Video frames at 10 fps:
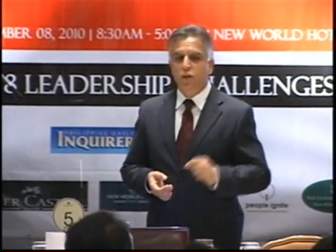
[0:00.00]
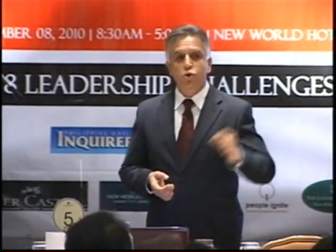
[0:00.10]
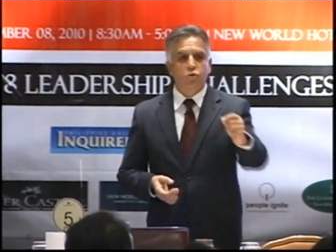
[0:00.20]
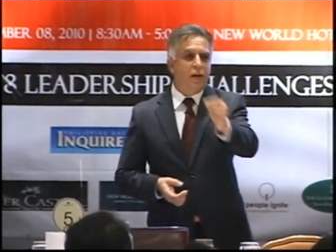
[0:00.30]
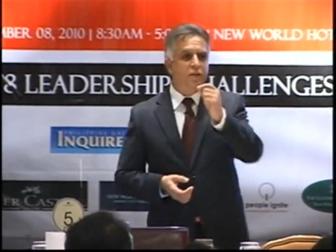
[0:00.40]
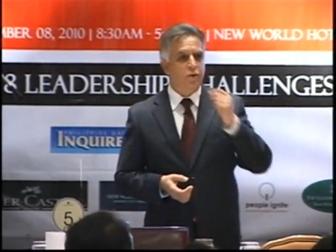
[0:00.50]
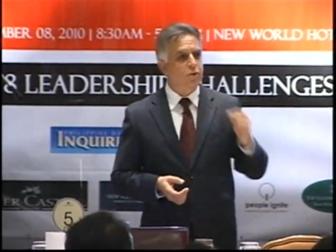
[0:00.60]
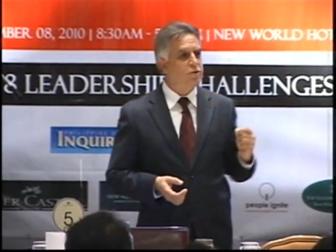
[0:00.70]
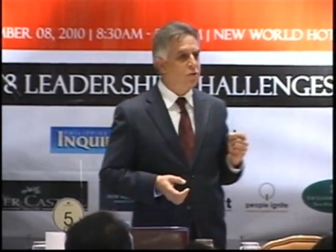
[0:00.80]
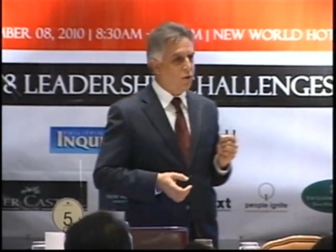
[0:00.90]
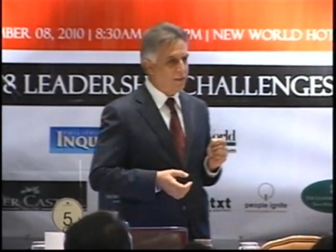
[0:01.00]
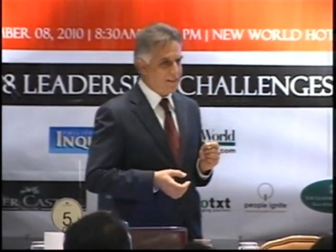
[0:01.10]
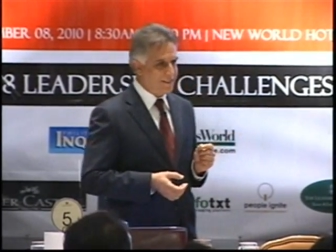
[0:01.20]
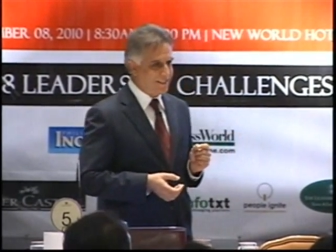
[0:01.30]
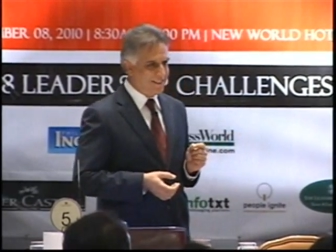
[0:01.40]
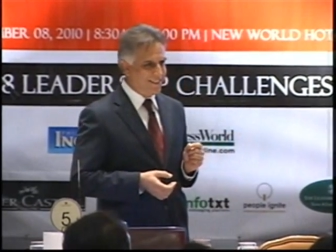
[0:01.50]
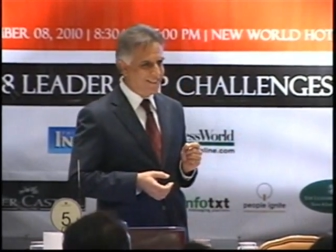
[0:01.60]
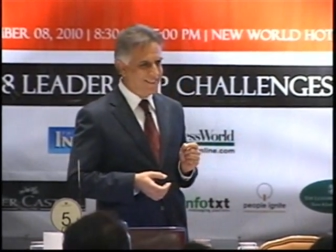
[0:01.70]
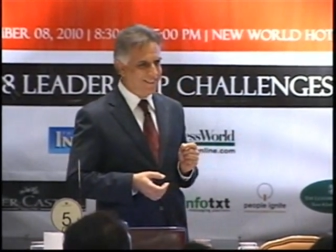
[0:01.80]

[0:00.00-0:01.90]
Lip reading: you write your own stories.